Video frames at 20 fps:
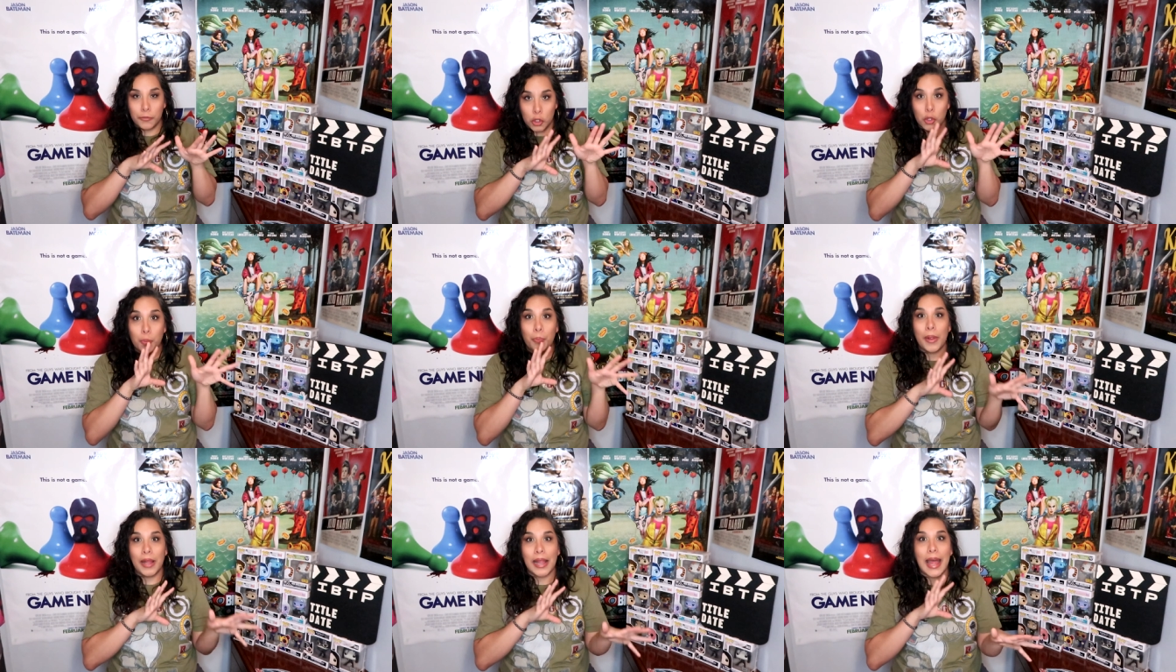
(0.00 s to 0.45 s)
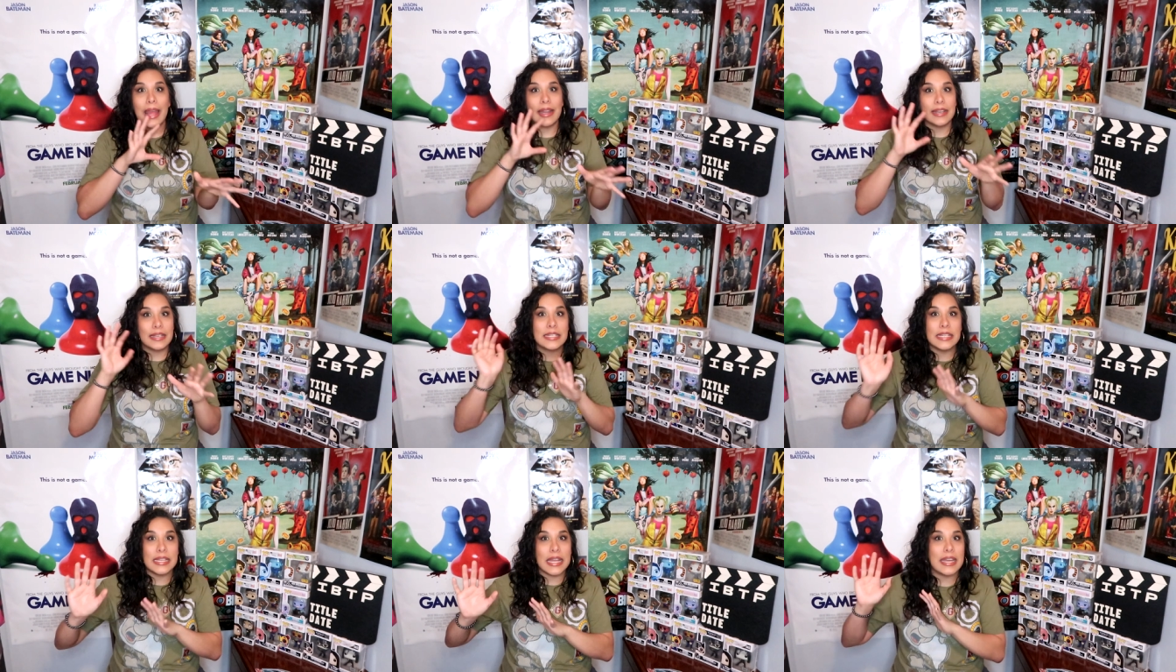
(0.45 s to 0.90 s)
to
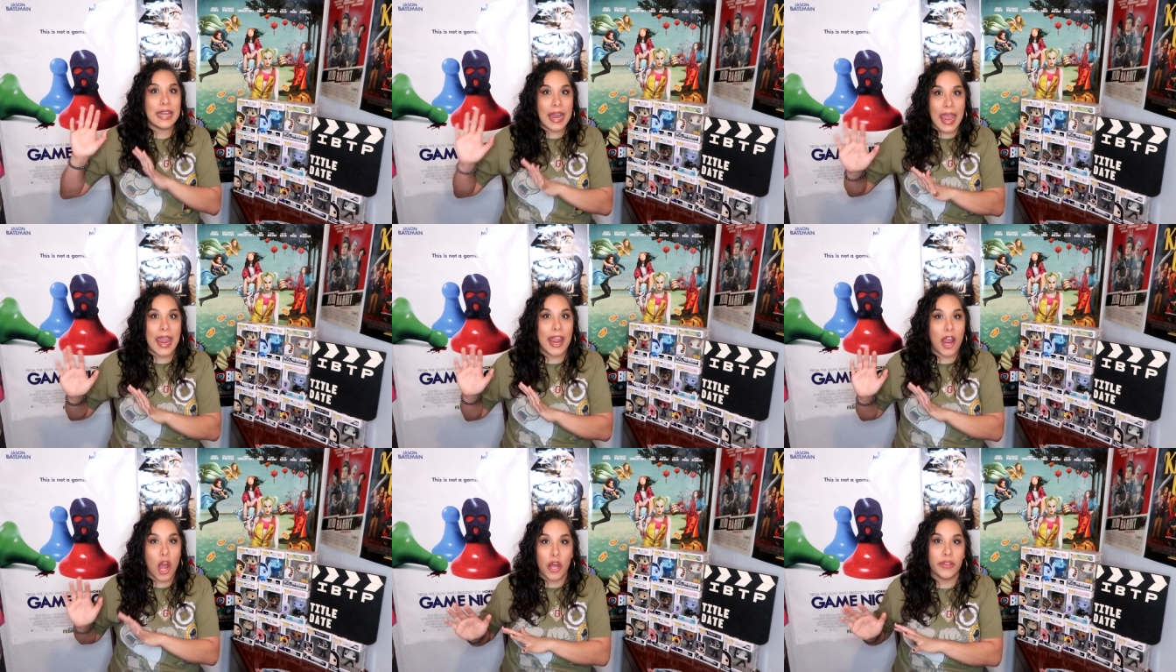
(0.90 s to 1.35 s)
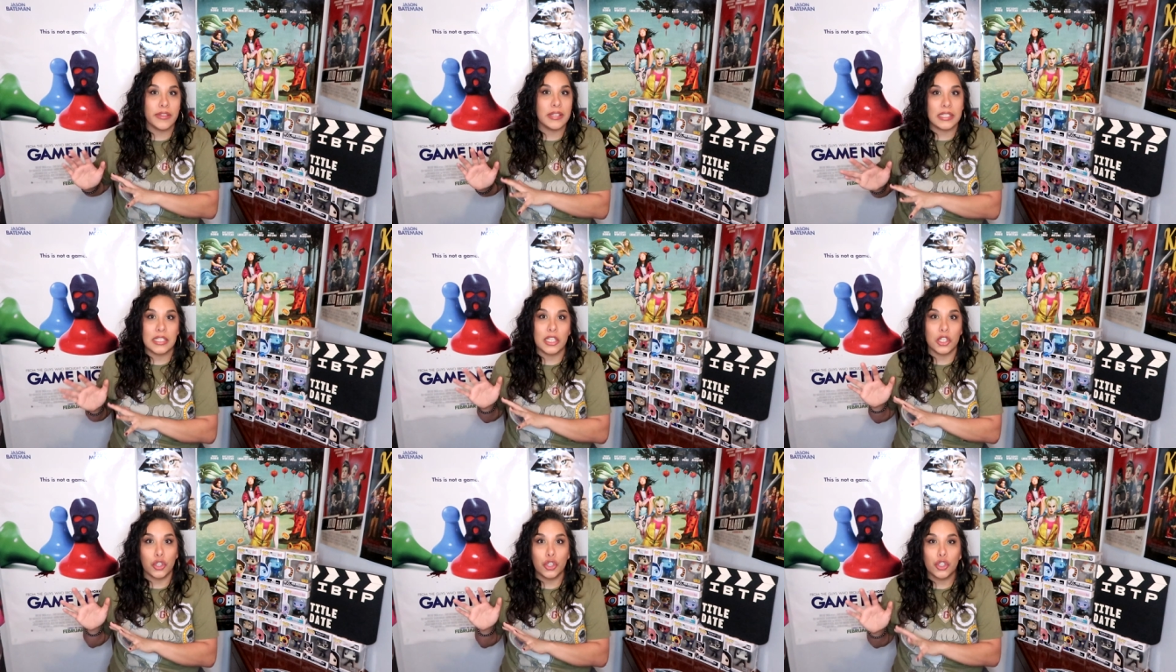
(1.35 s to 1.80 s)
plant dna on
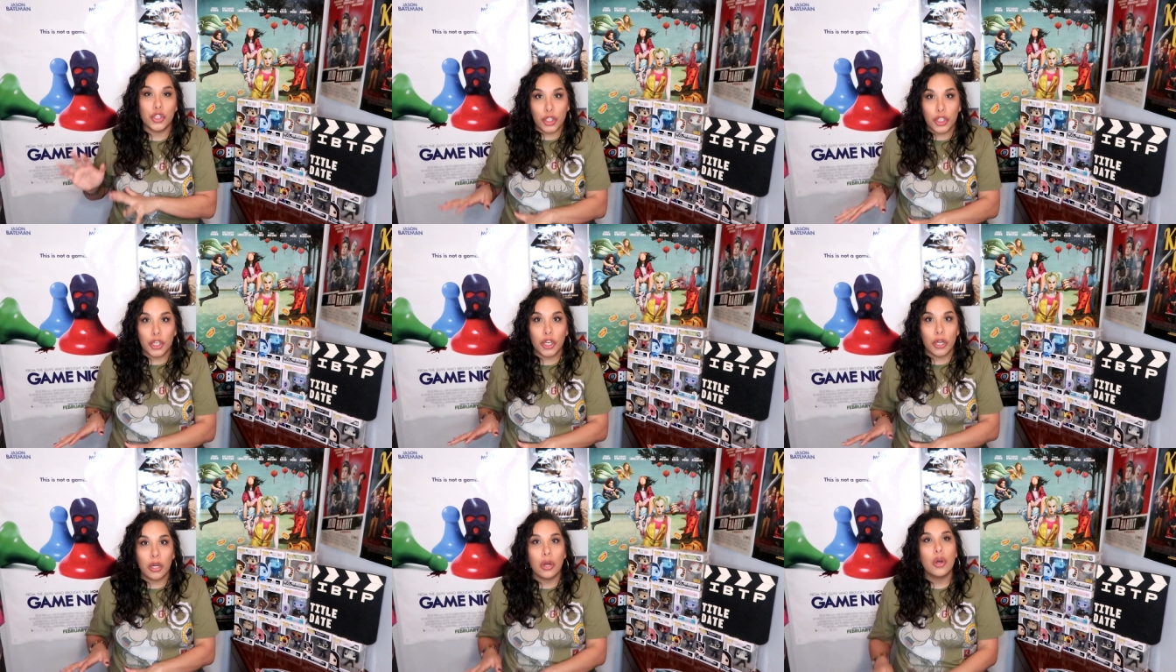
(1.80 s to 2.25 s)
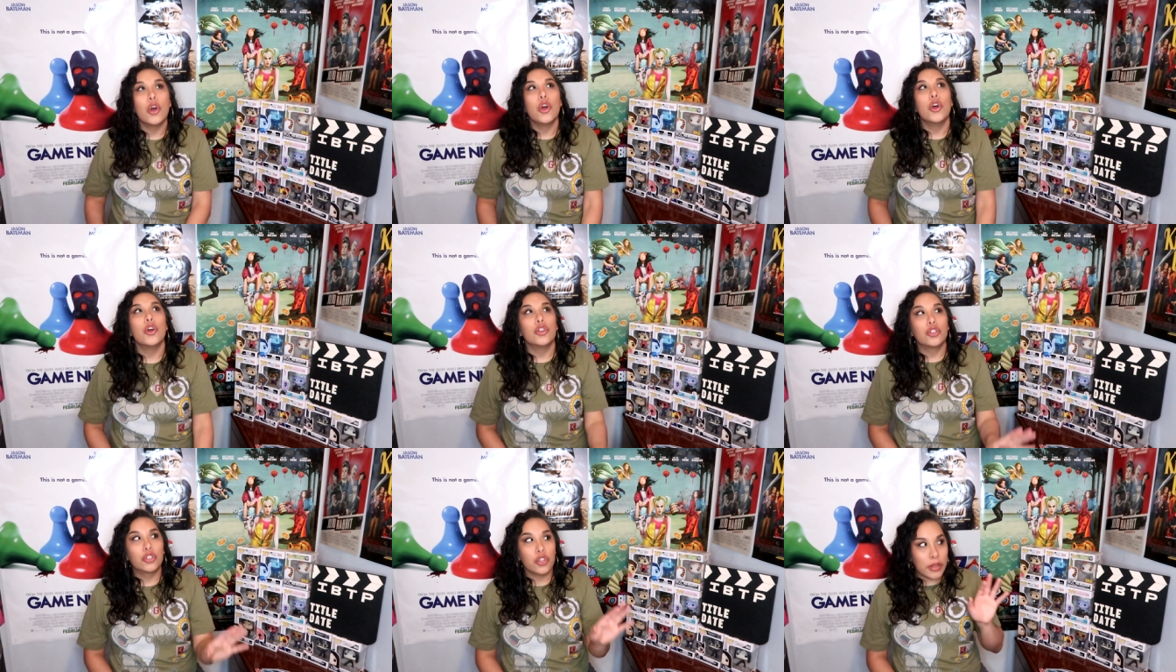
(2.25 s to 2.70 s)
this little girl
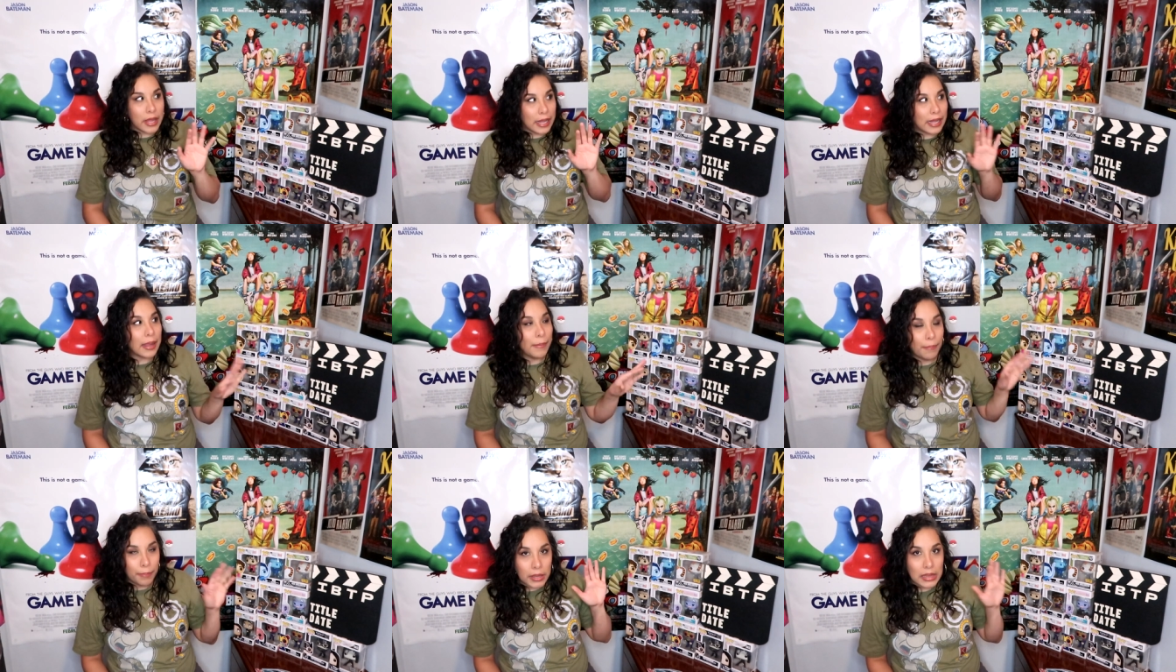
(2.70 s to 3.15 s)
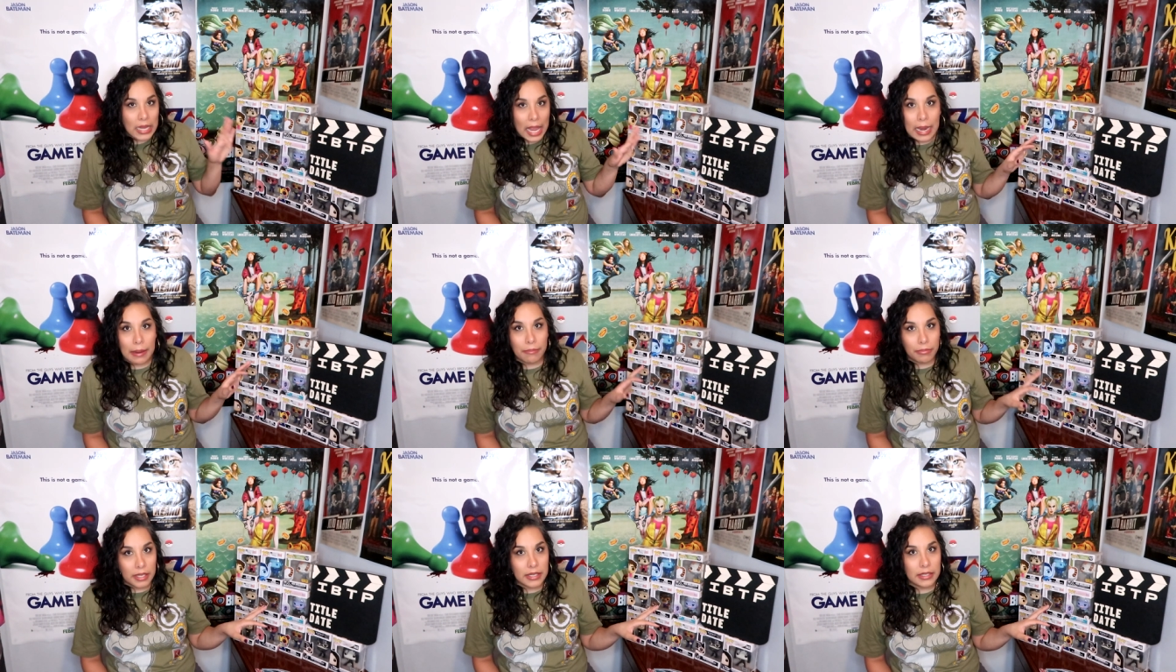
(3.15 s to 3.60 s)
so they can
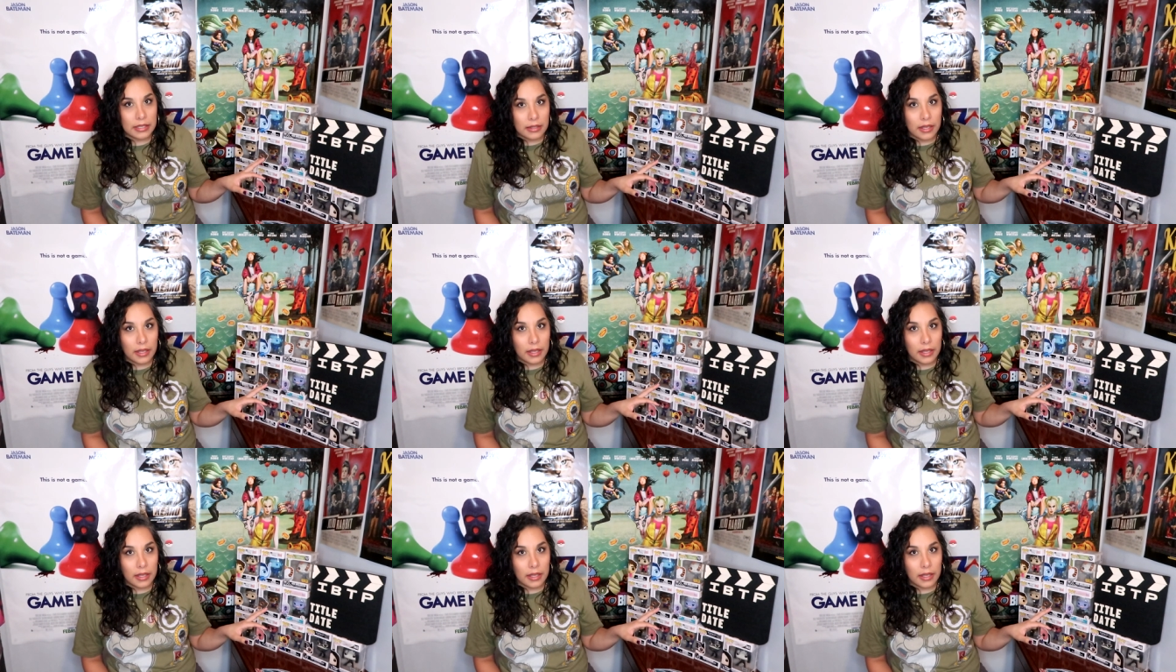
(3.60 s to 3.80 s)
blame the,